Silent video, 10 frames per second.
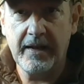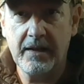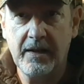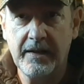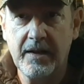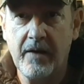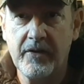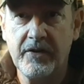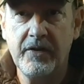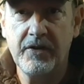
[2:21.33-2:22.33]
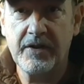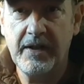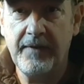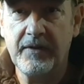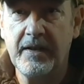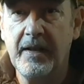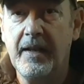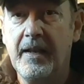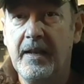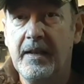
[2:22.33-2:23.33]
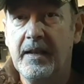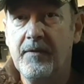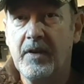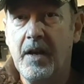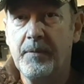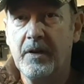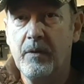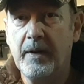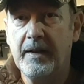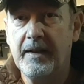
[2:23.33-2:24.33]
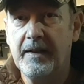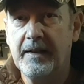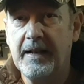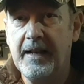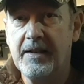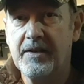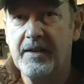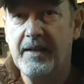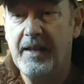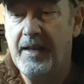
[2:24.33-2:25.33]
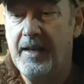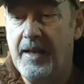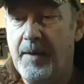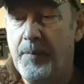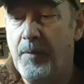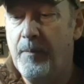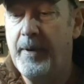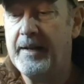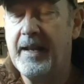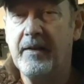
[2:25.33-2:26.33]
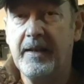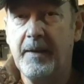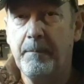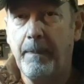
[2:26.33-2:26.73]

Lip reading: I like turrets that you just lift, give a couple of quick clicks and pop them back down again.